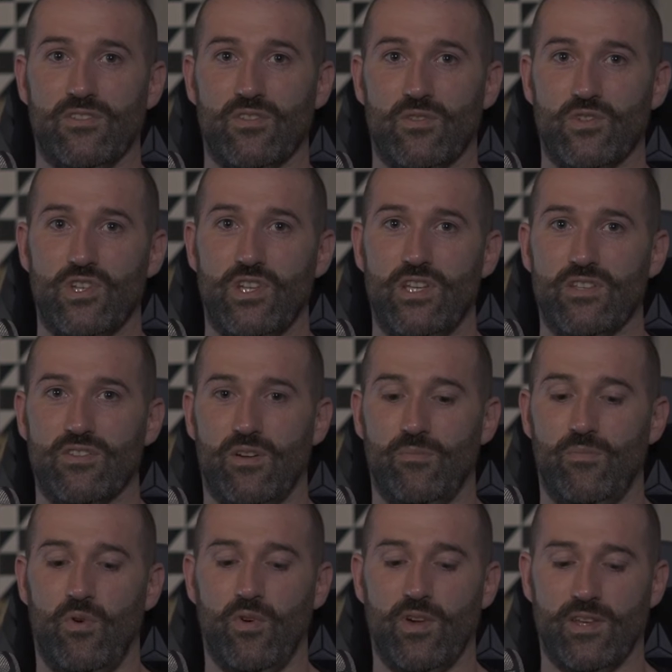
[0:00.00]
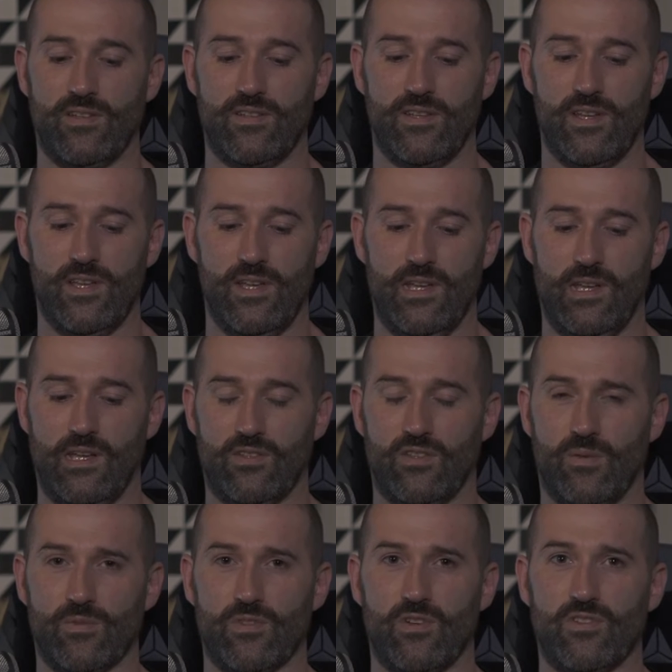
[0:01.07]
so she is on point. And
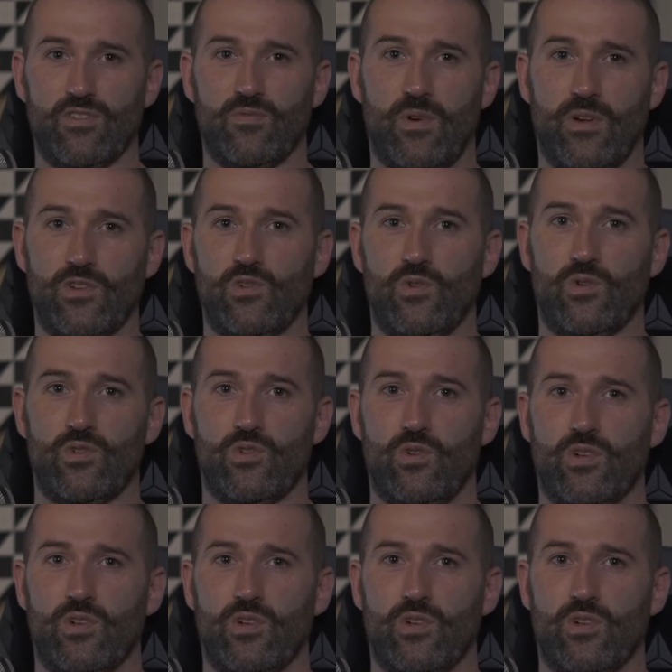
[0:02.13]
Thomas Kurz is wearing short